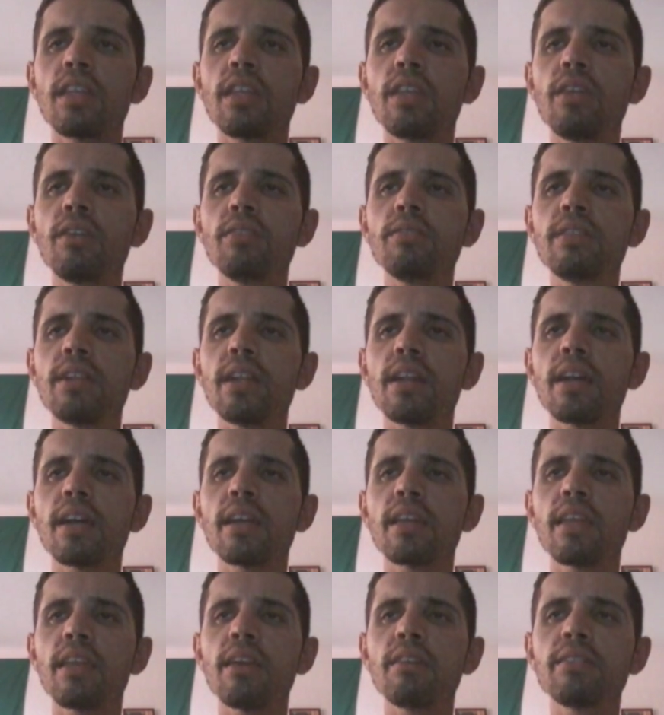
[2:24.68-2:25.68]

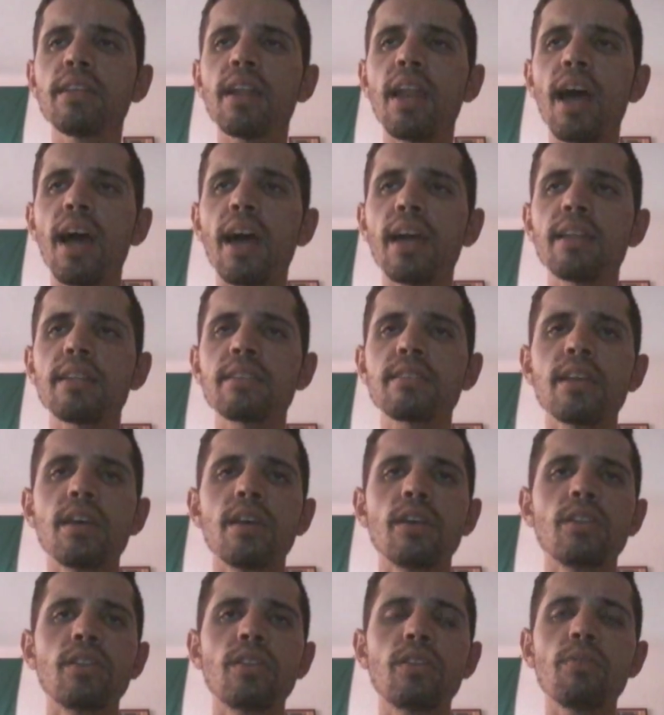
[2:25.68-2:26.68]
guidelines
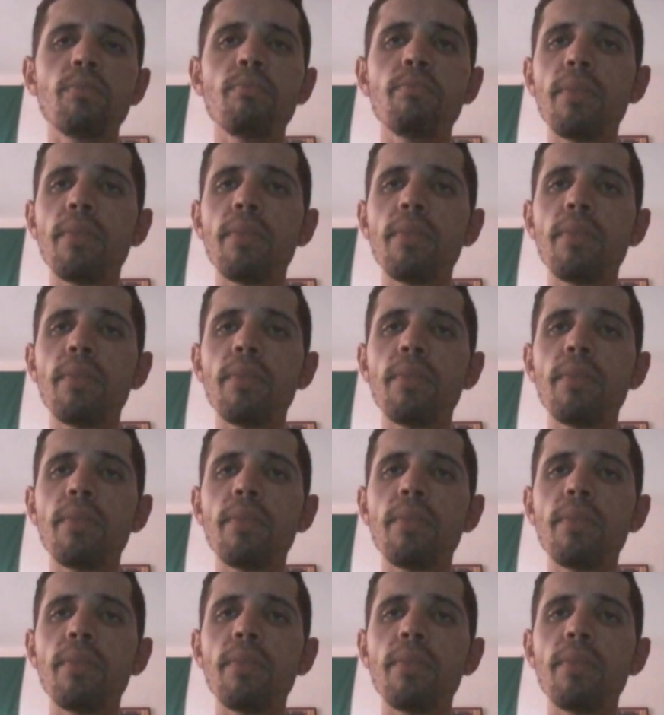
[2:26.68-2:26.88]
to